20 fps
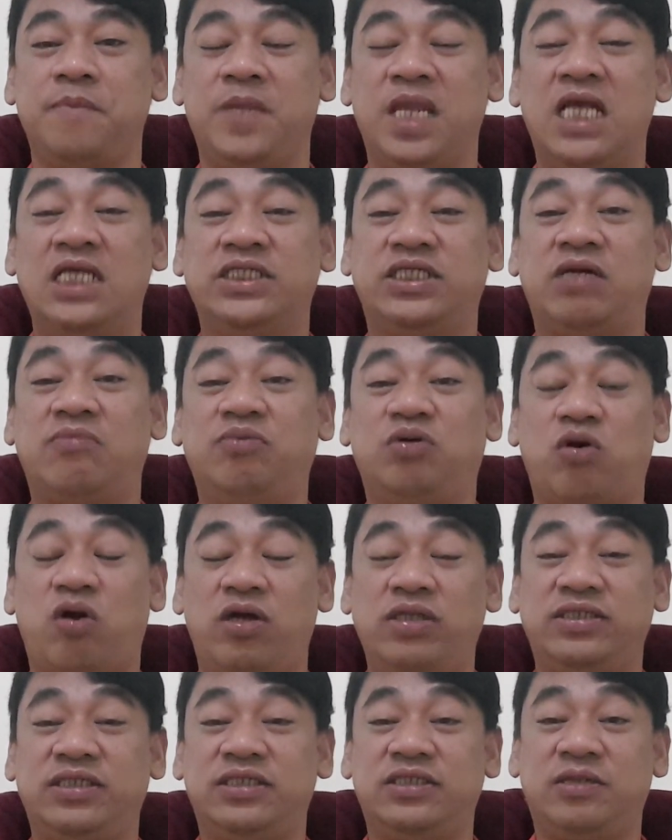some
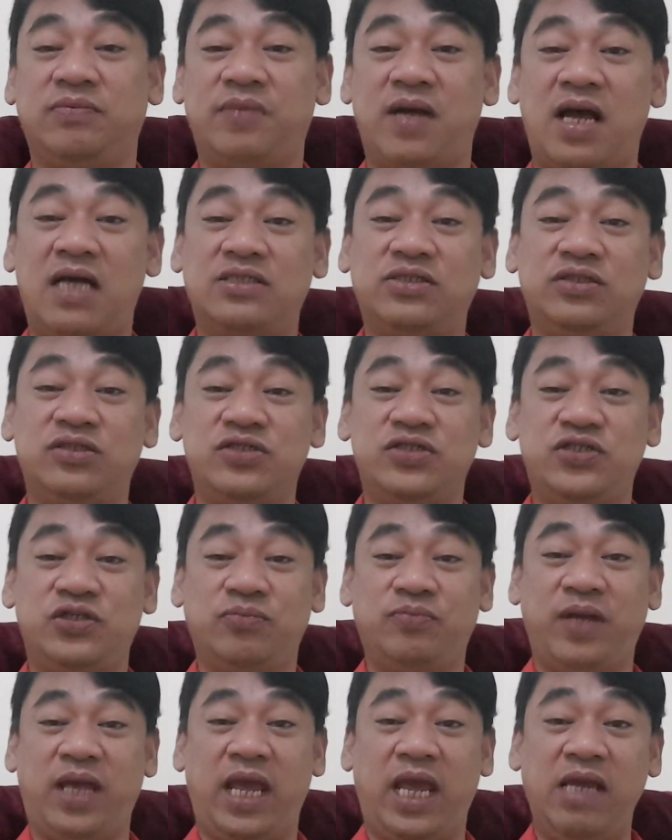courses of actions to
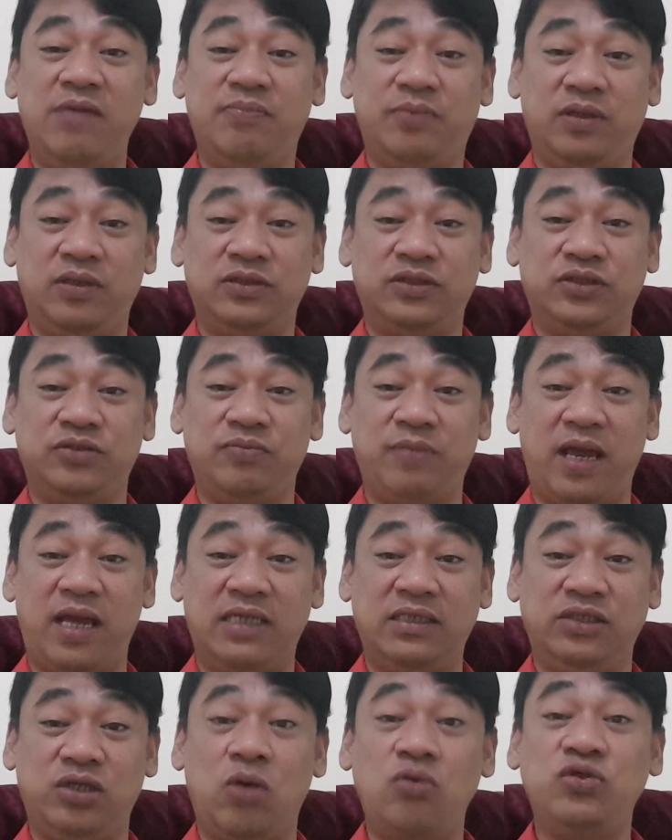be able to
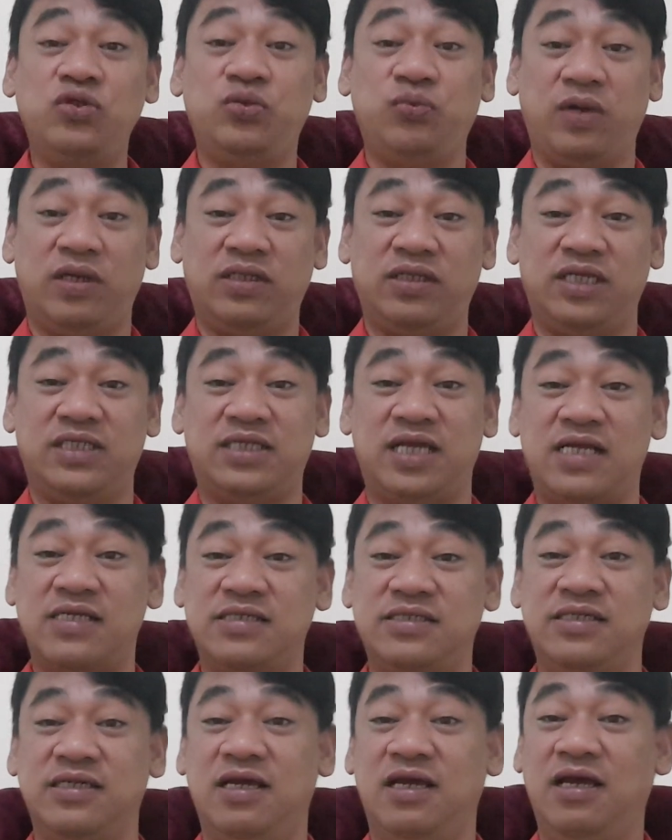make those
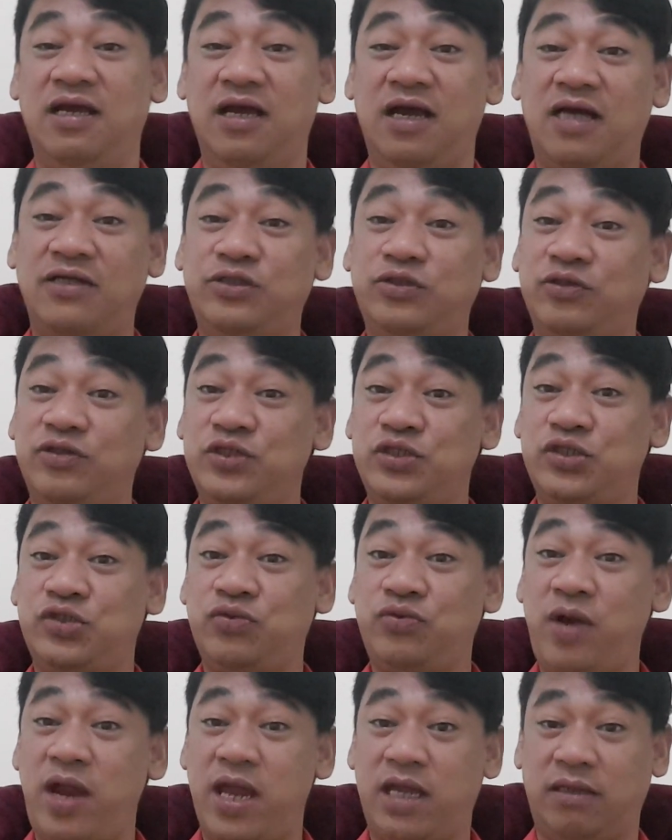weaknesses as your
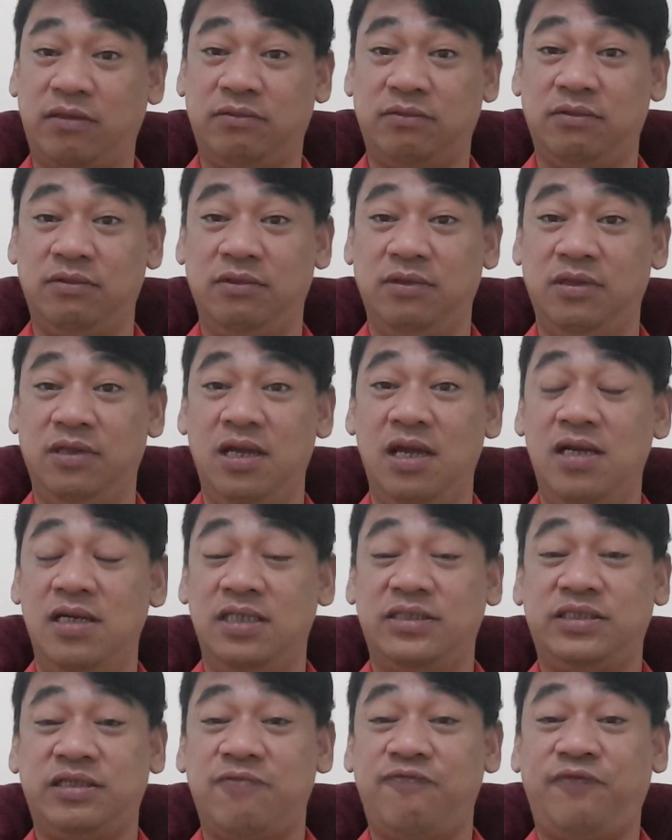strength.
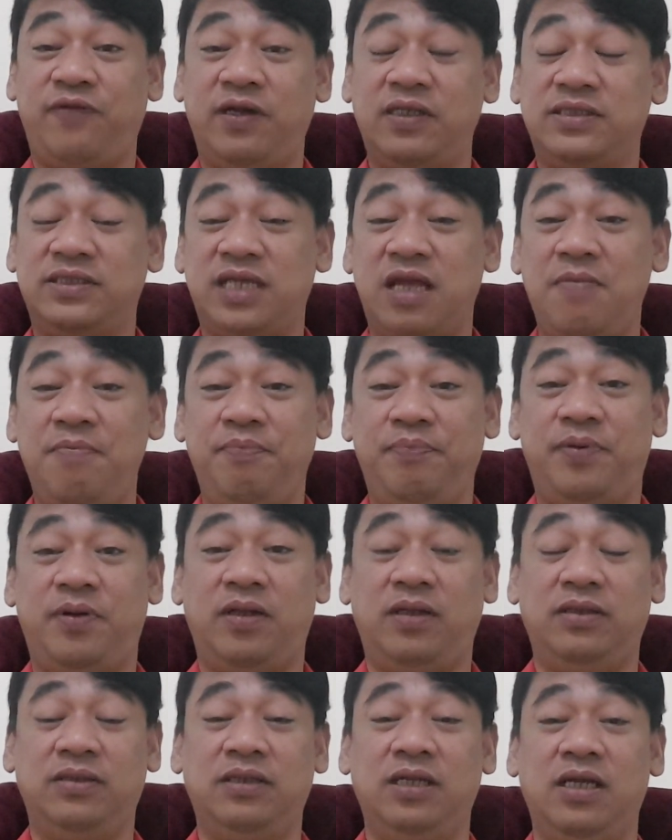Let's say, for
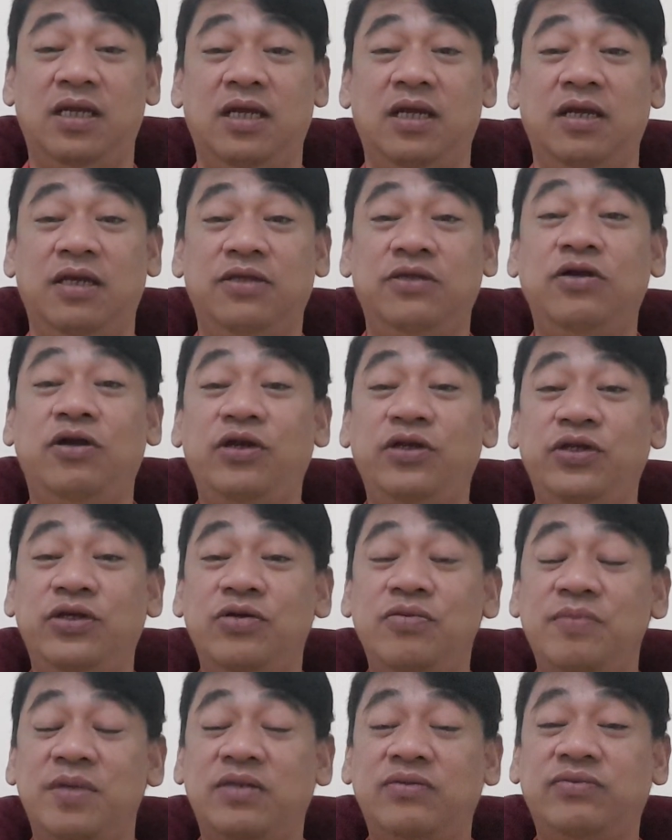example, your
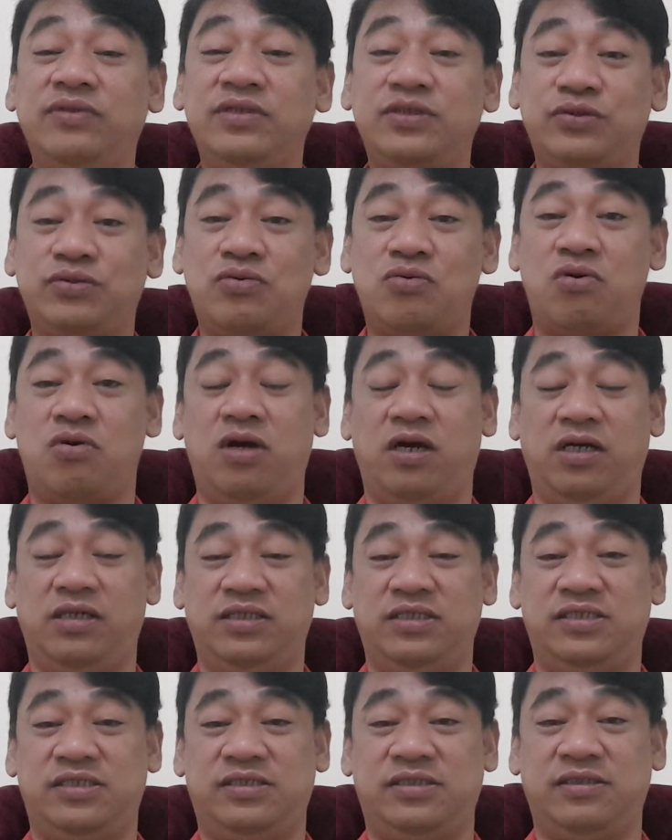human
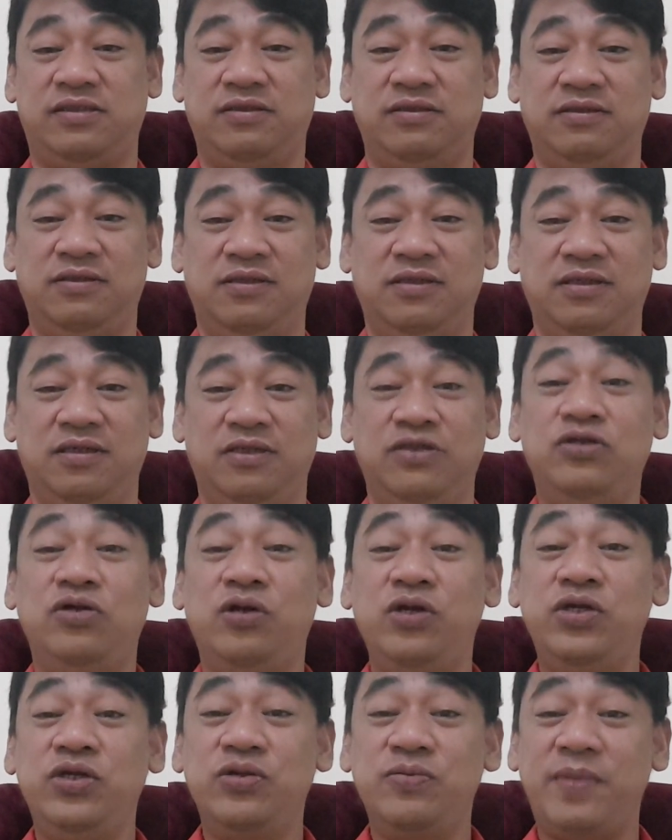resource,
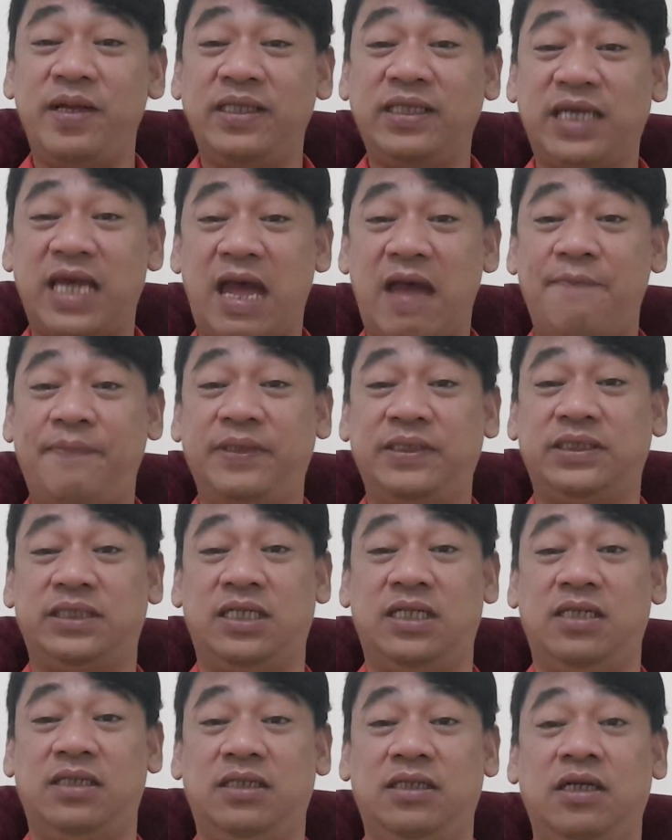your human
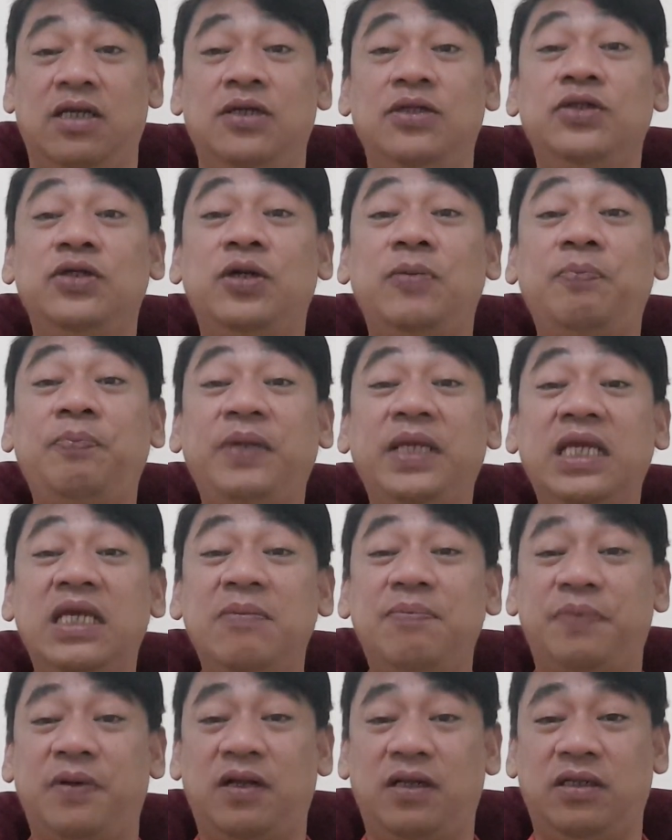capital, your
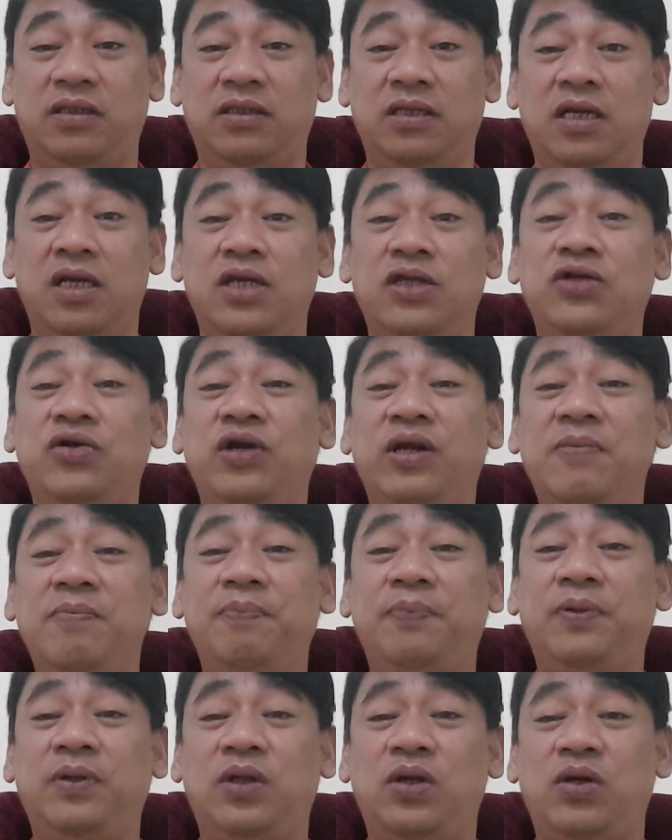people, your
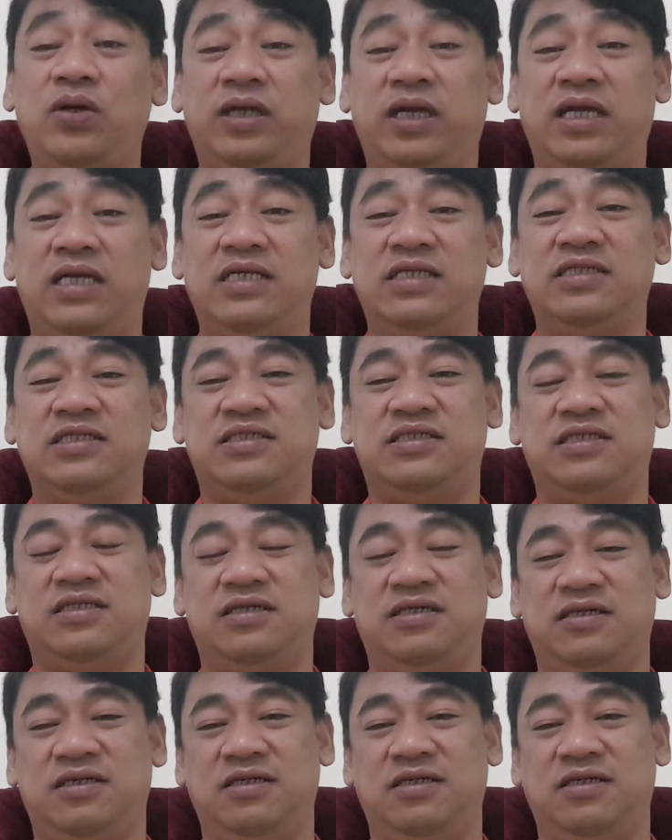employees